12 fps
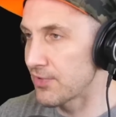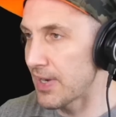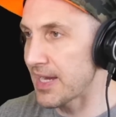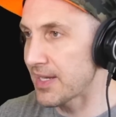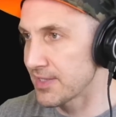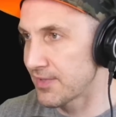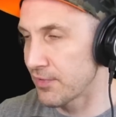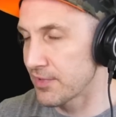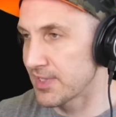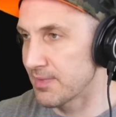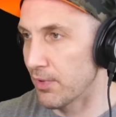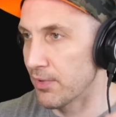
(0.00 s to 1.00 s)
Dragons
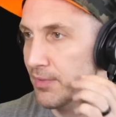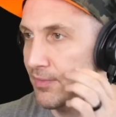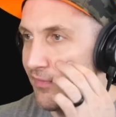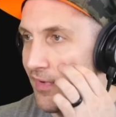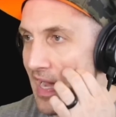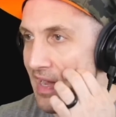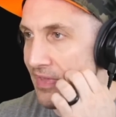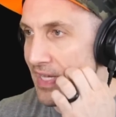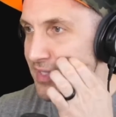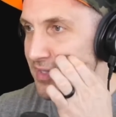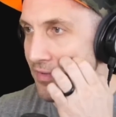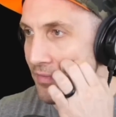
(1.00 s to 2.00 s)
versus Maroon 5.
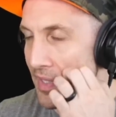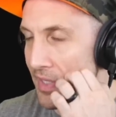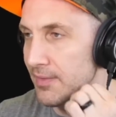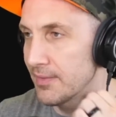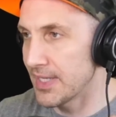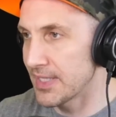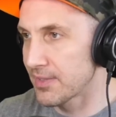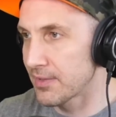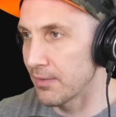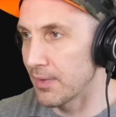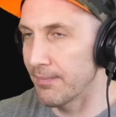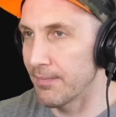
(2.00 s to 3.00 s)
That's a good one. That's a good one.